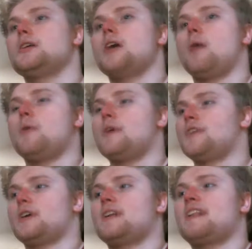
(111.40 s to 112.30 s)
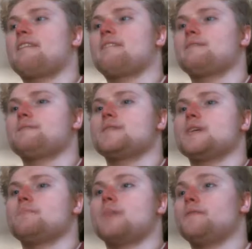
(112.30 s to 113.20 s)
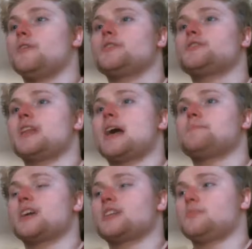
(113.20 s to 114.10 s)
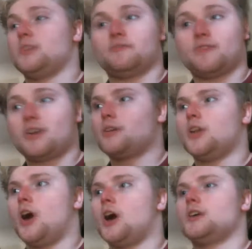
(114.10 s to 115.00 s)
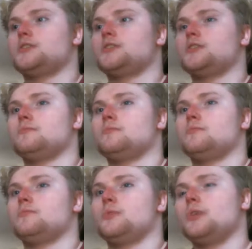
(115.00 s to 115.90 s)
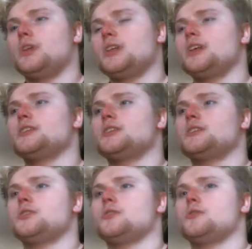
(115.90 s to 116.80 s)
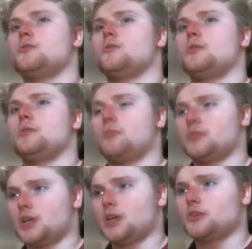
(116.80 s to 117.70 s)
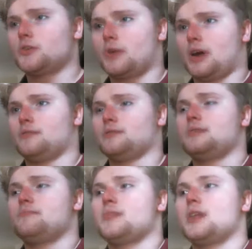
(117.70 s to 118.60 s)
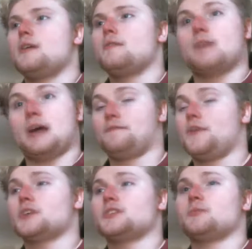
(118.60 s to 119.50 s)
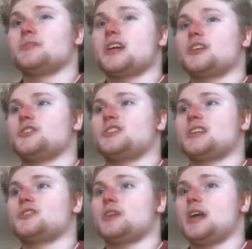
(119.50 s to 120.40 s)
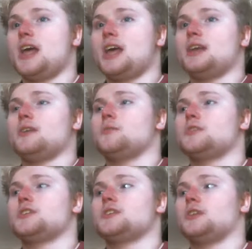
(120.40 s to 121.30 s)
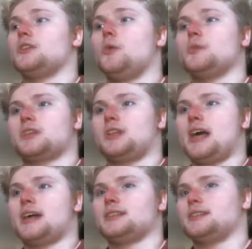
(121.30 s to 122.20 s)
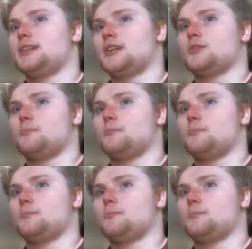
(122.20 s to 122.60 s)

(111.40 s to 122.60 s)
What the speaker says: However, my Villager Labs got to be very large. We really needed to, it was underground. At first, it was actually Sector A, which is the lowest class, and Sector